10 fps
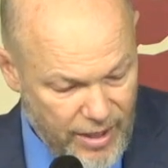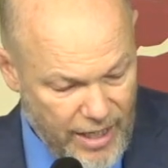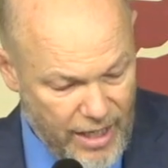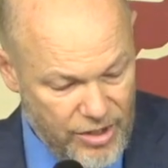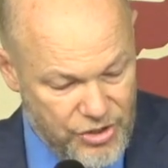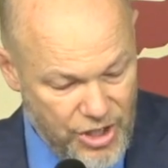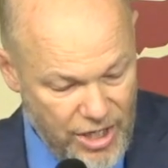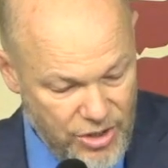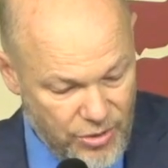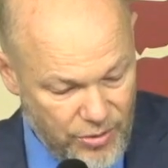And
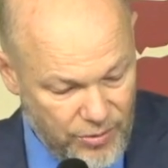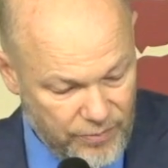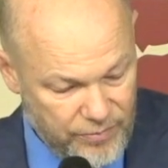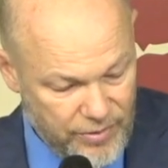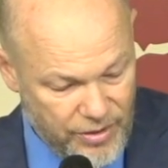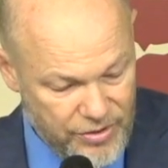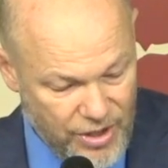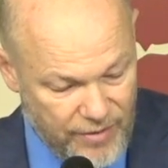Jehu, the son of